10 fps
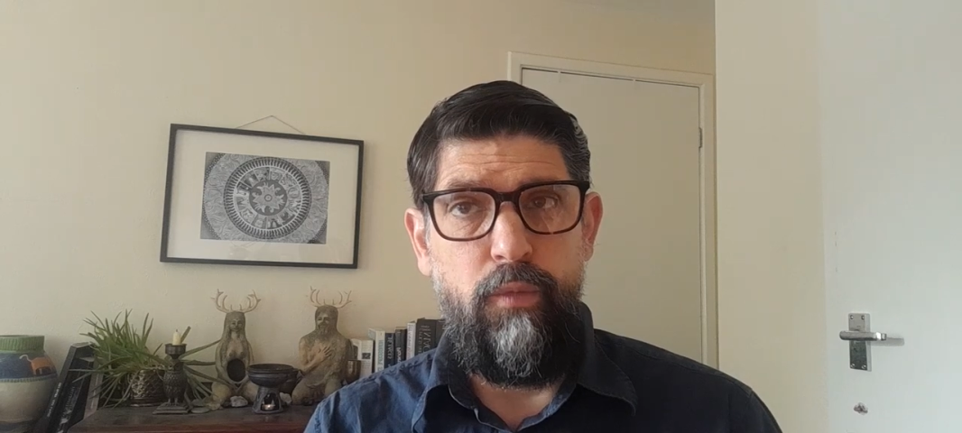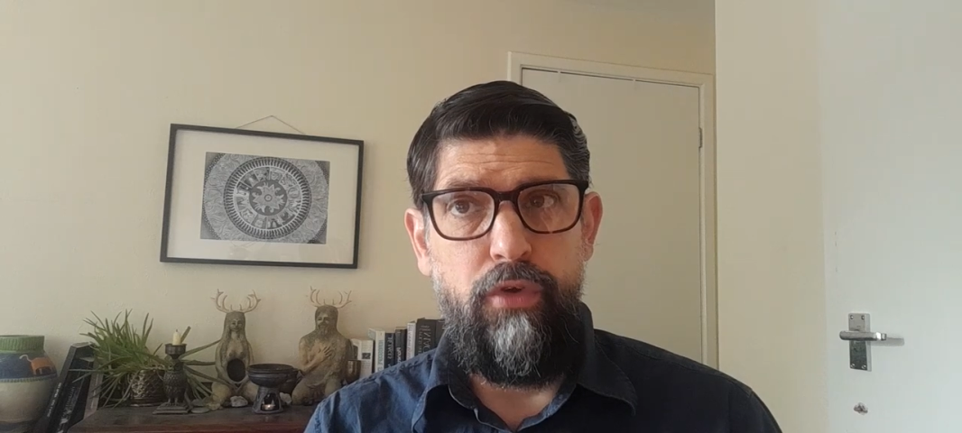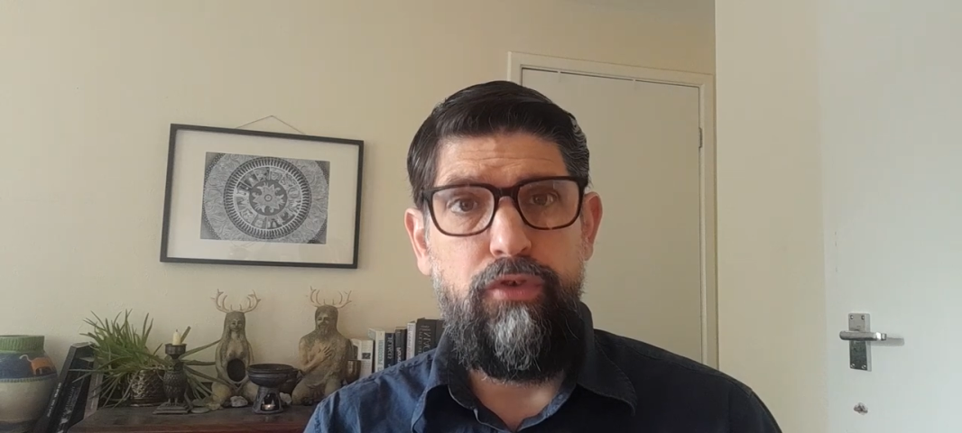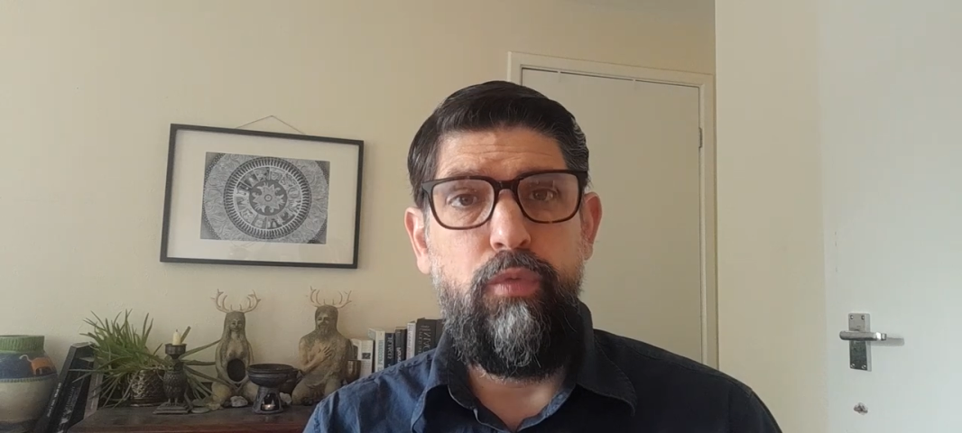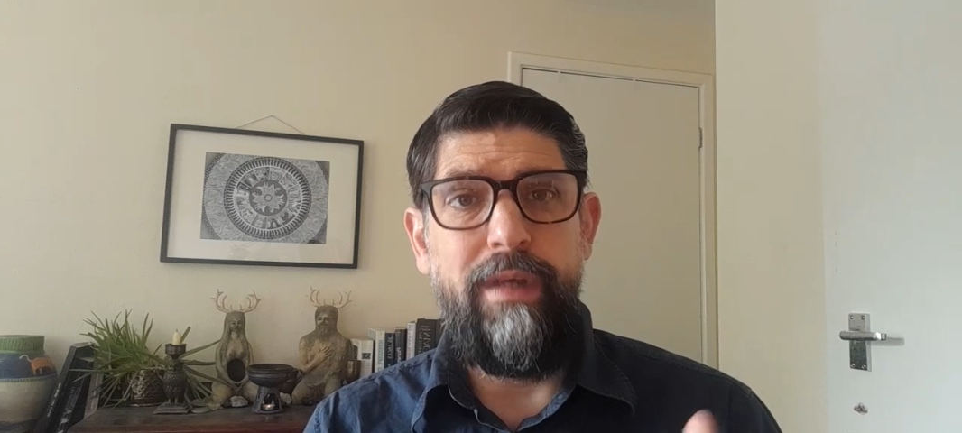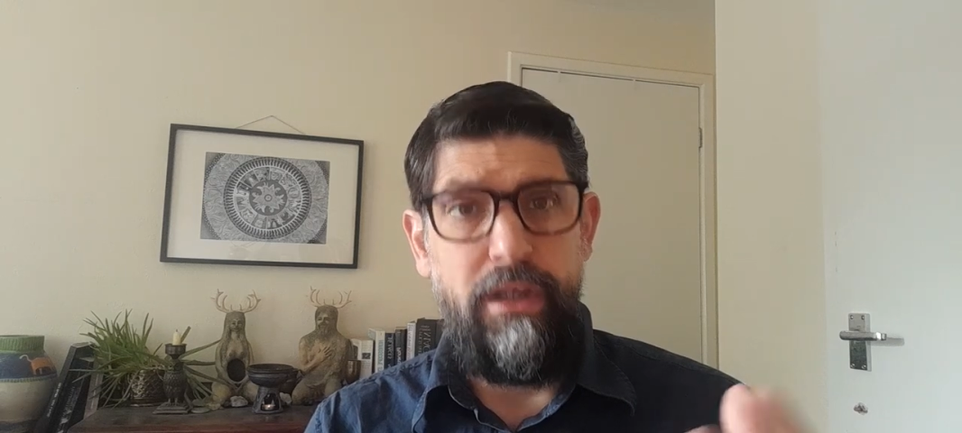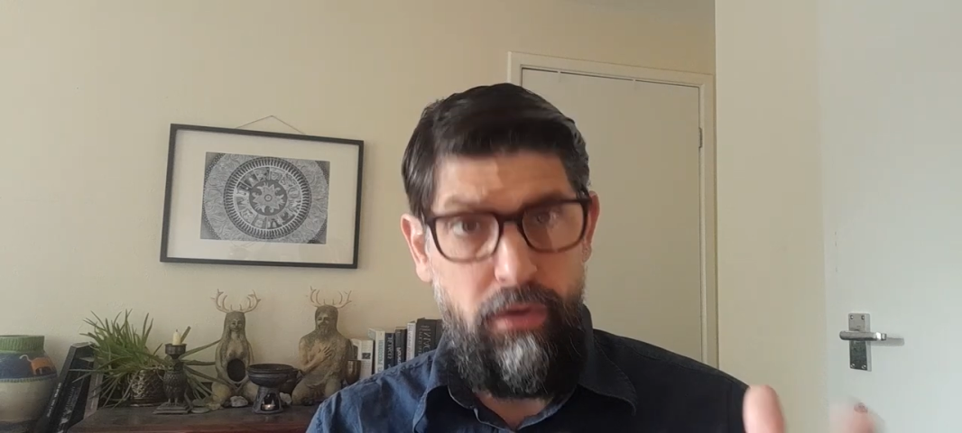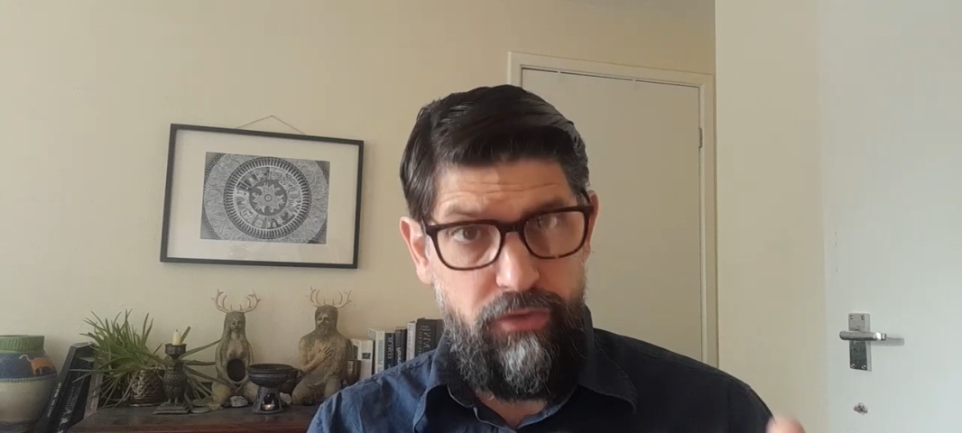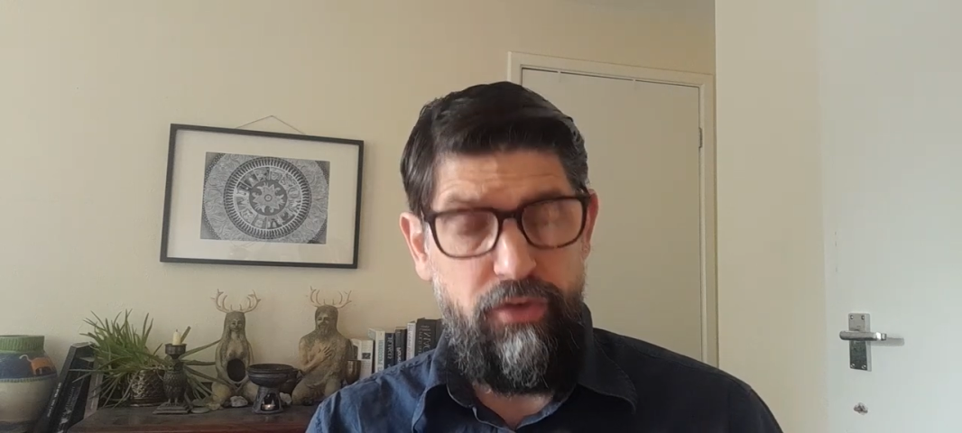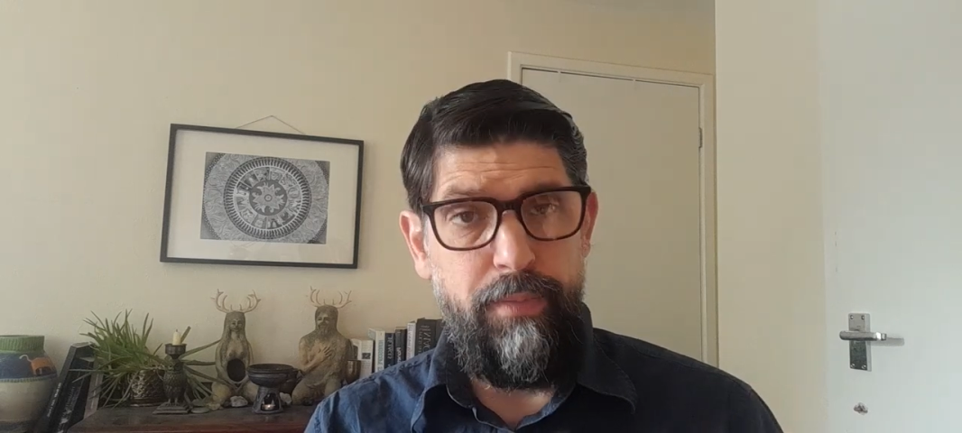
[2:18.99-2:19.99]
What do we
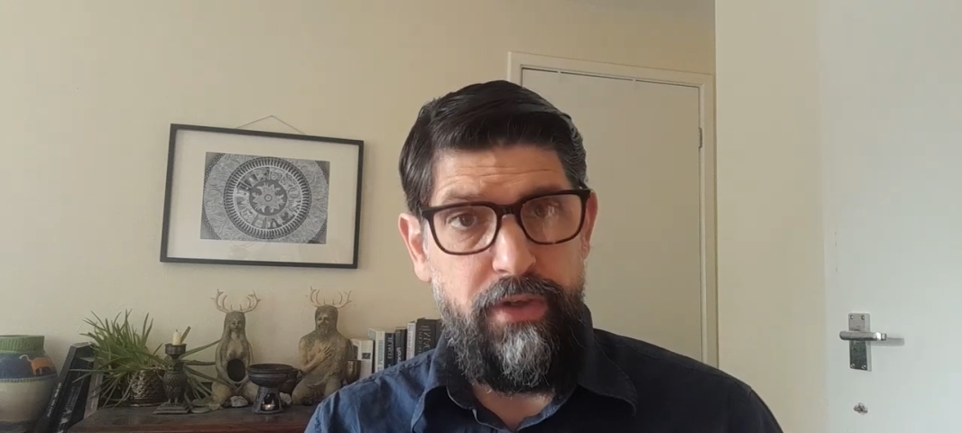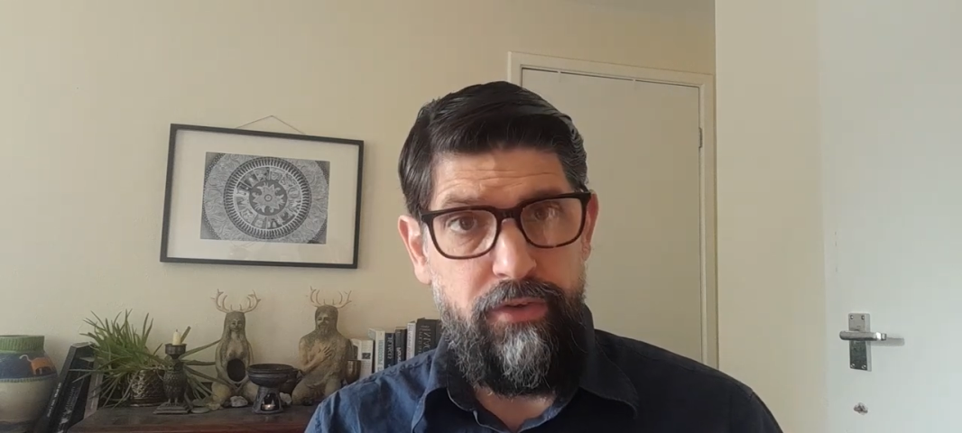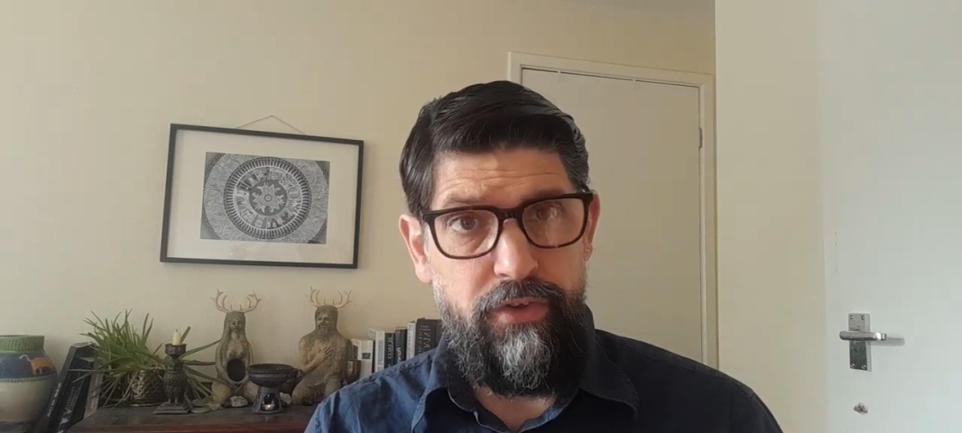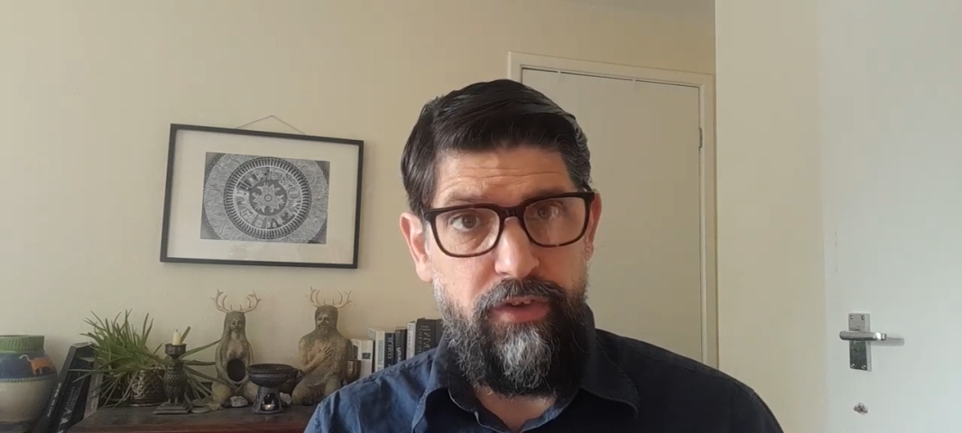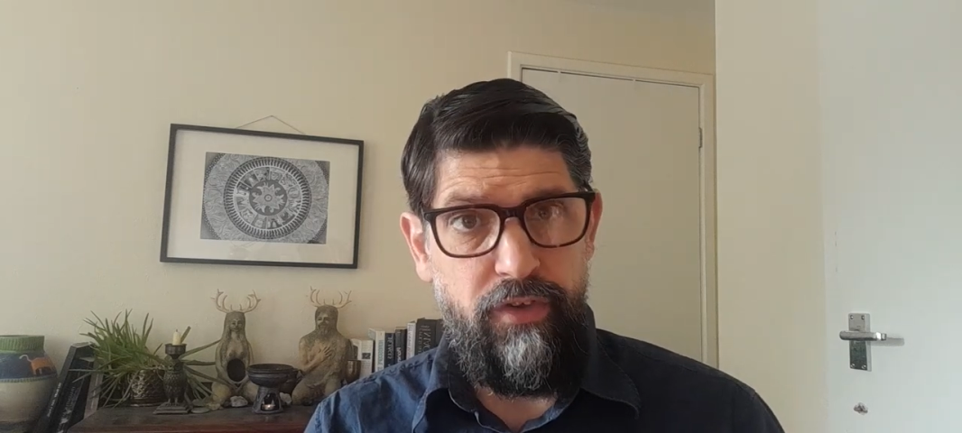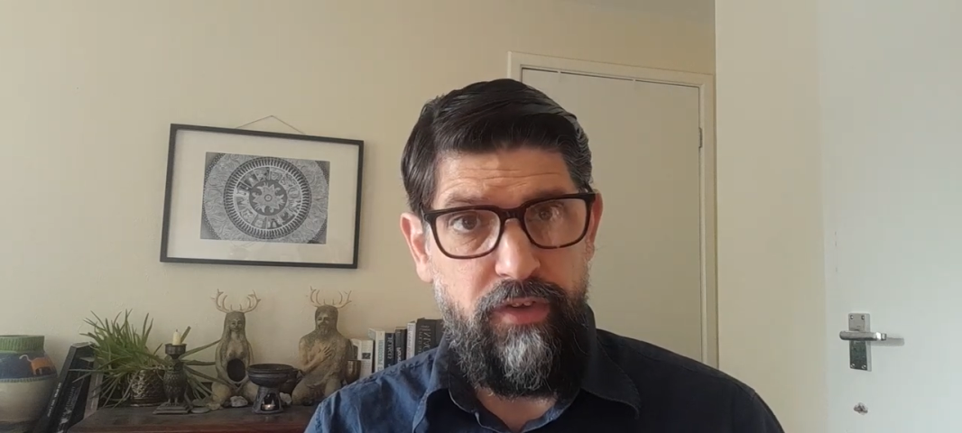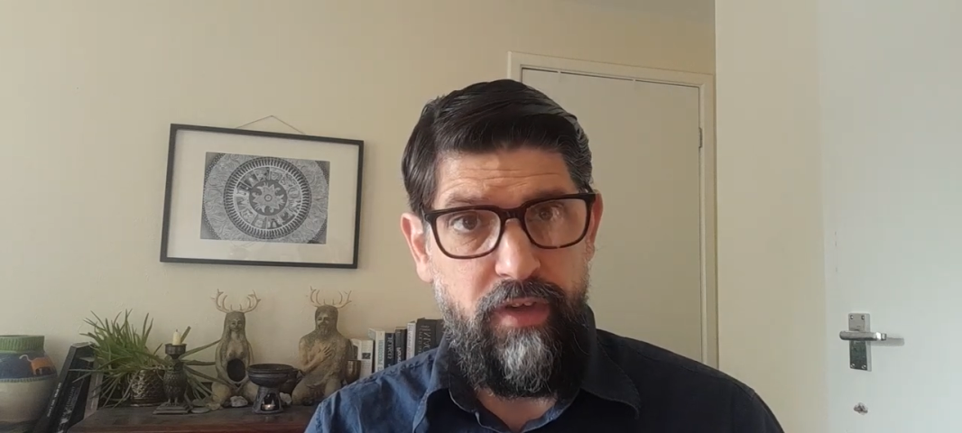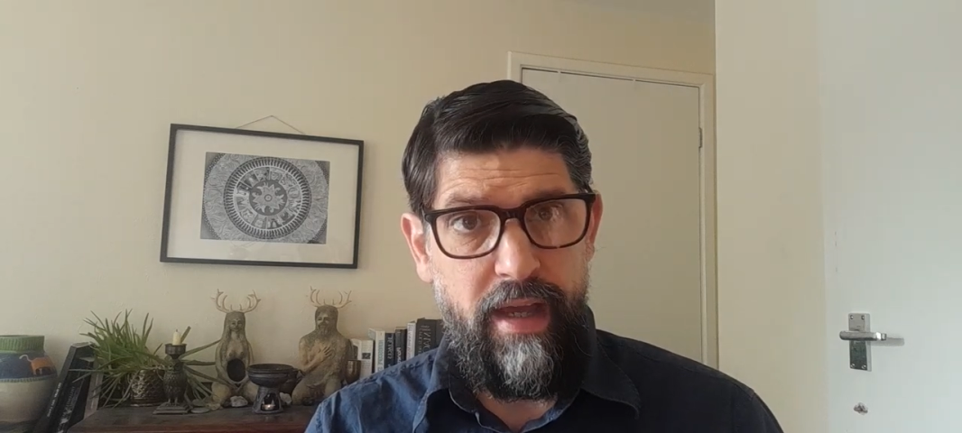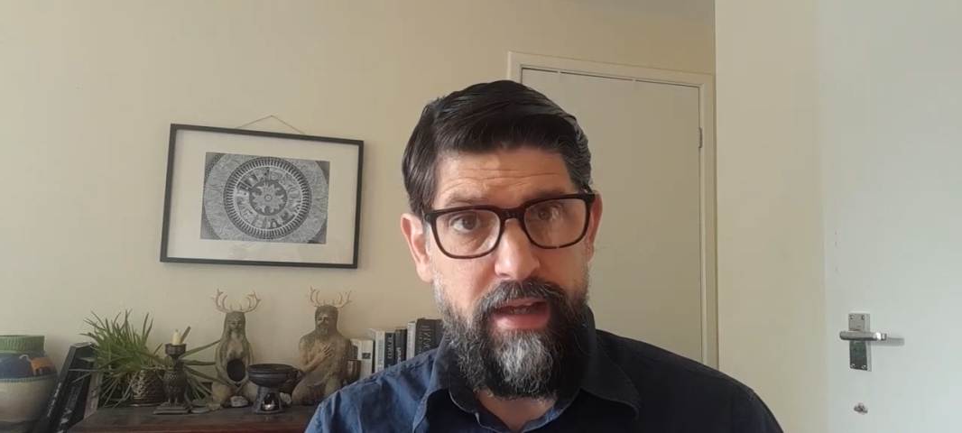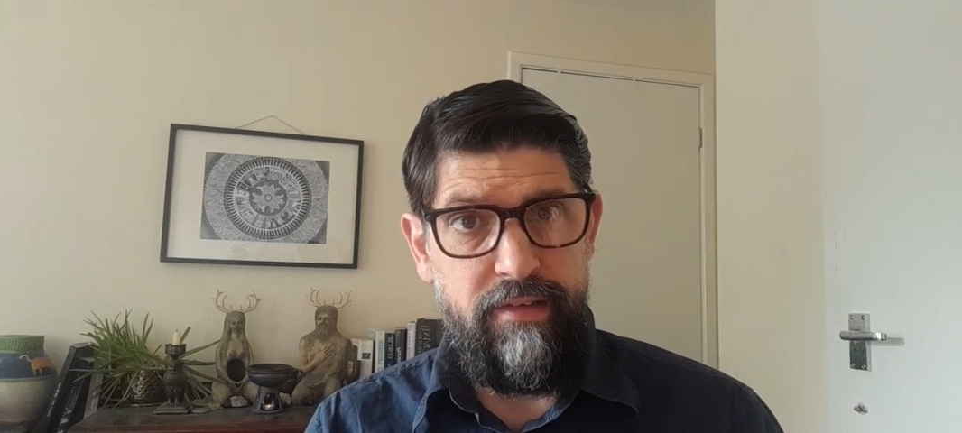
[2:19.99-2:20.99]
contribute to
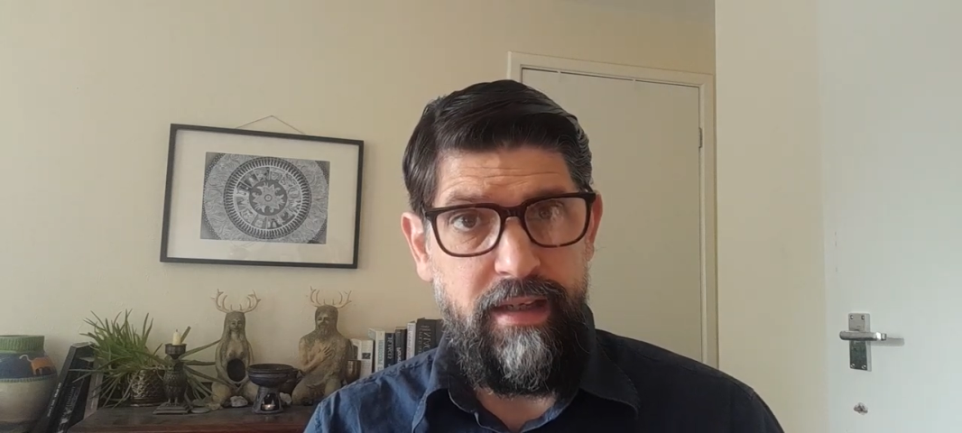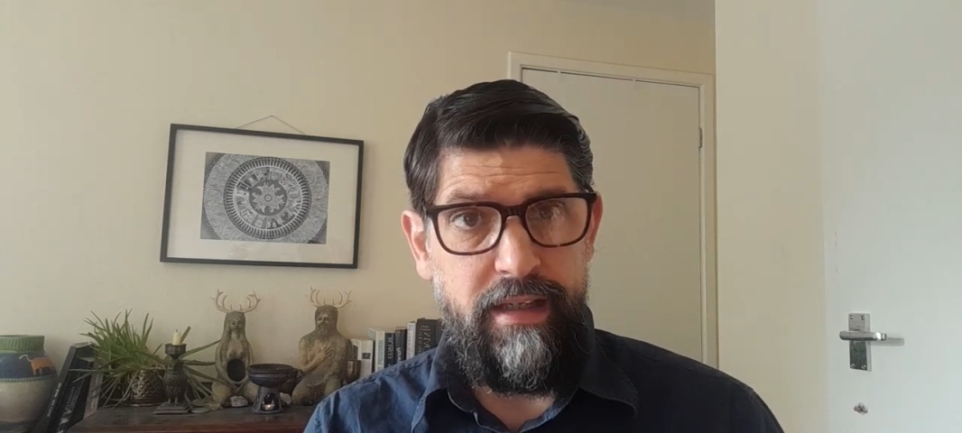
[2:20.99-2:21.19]
society?